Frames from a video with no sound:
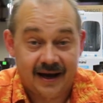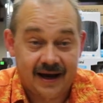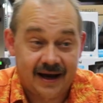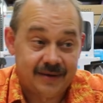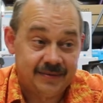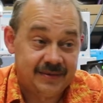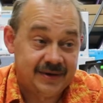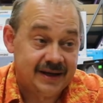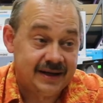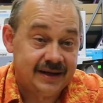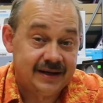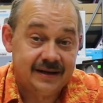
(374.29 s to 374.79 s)
I
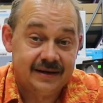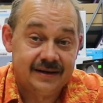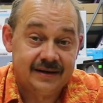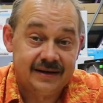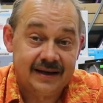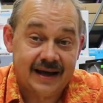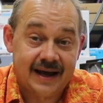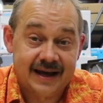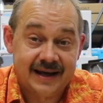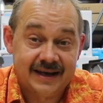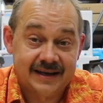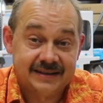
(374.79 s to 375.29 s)

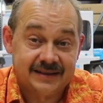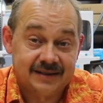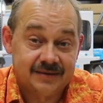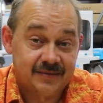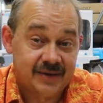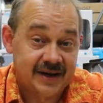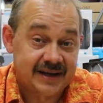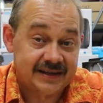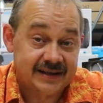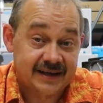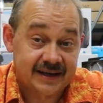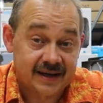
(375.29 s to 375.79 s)
mean, as a
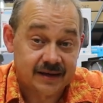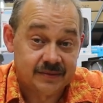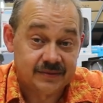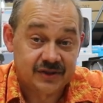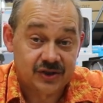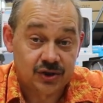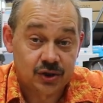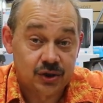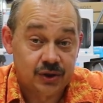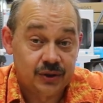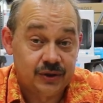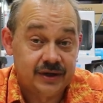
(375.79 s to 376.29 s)
mic that comes
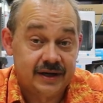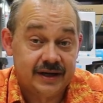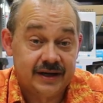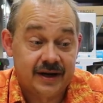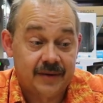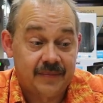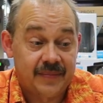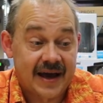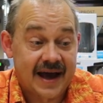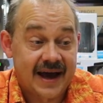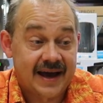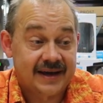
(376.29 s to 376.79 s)
included
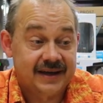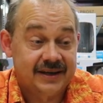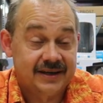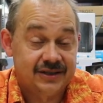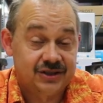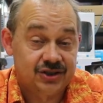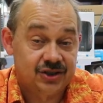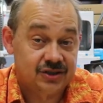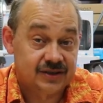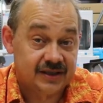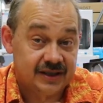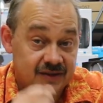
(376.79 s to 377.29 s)
in a
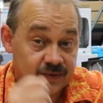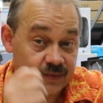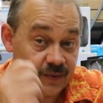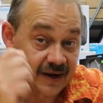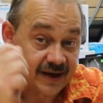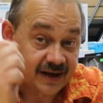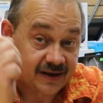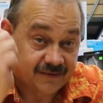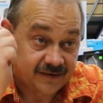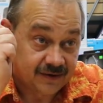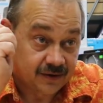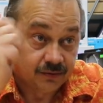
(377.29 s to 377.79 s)
package, this
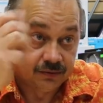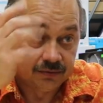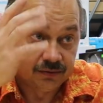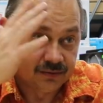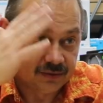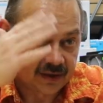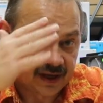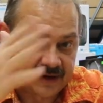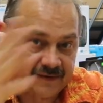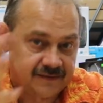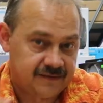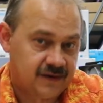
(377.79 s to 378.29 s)
way if you
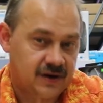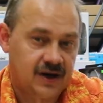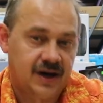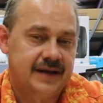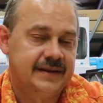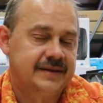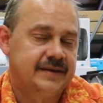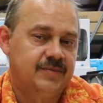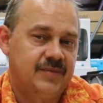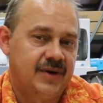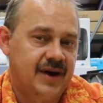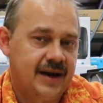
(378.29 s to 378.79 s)
like
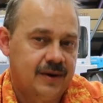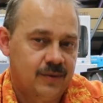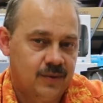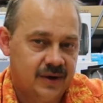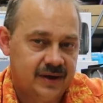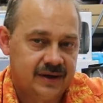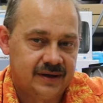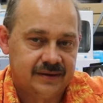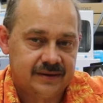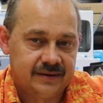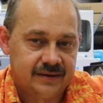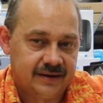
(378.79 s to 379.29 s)
forgot to buy
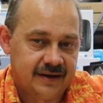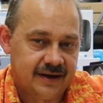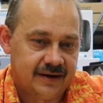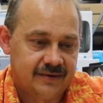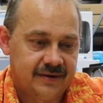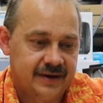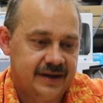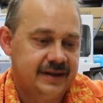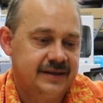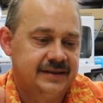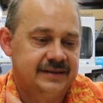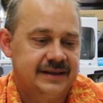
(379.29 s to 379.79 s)
one,
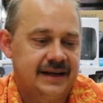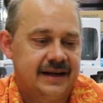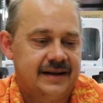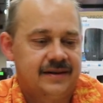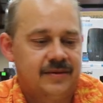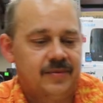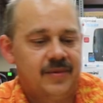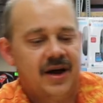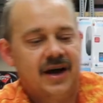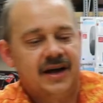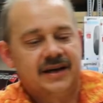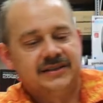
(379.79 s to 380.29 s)
there it is out of
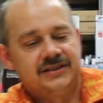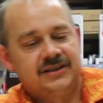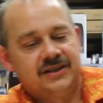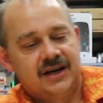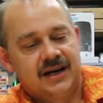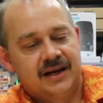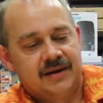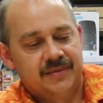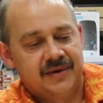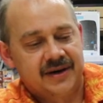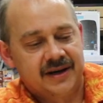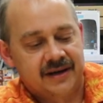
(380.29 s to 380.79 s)
the box, you
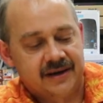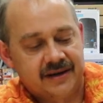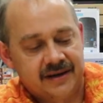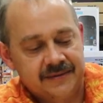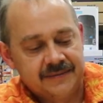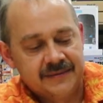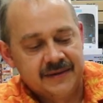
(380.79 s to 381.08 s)
got a mic.